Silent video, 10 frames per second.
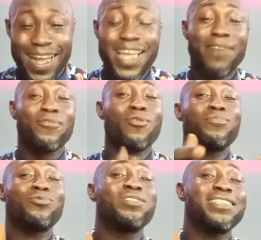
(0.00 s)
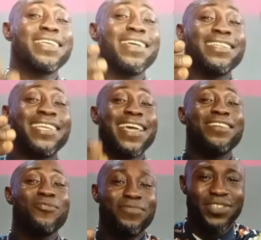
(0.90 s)
I have come to the
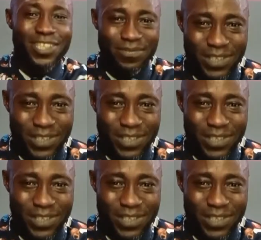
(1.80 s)
end of this